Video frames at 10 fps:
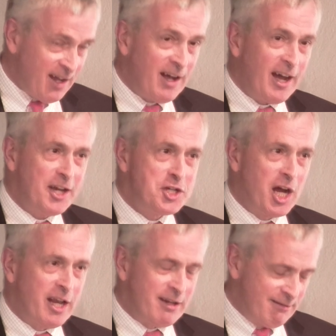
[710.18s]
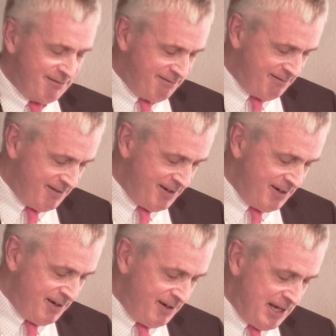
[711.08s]
Hi, John.
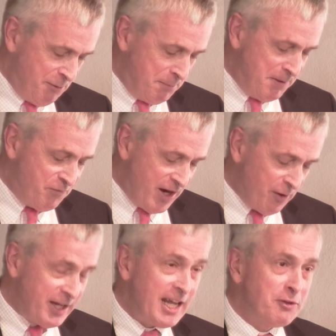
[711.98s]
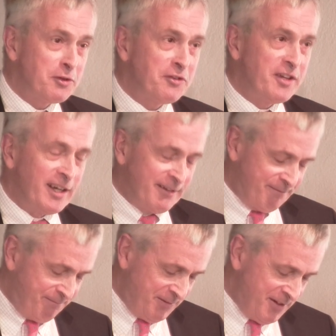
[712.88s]
It would be very interesting
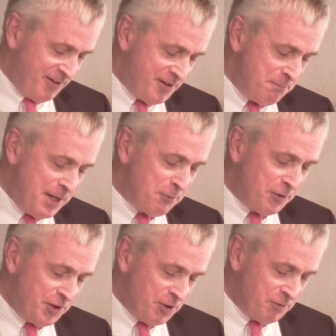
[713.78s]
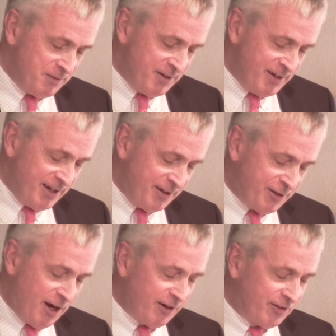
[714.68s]
to meet with you and
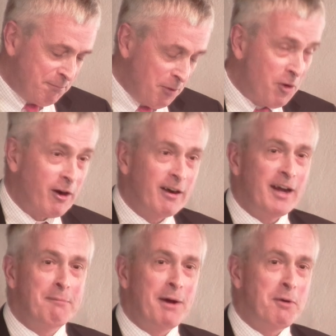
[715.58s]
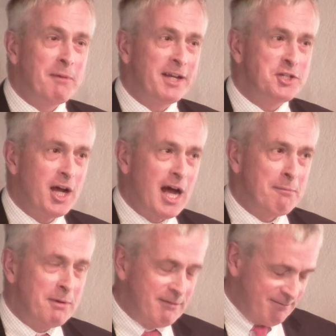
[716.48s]
talk some more about my
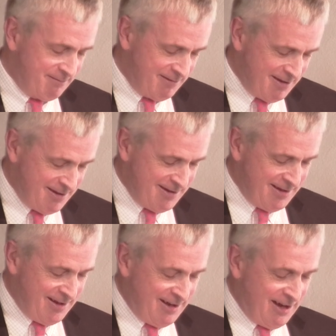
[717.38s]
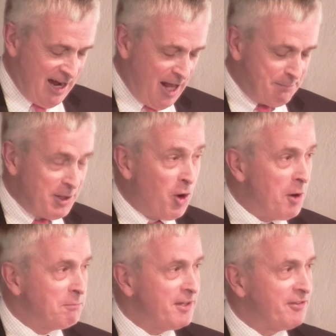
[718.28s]
job. I'll be
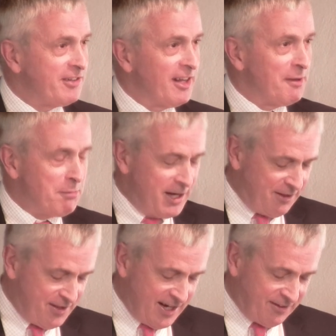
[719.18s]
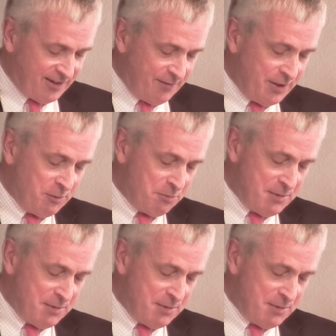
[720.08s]
home to celebrate Thanksgiving with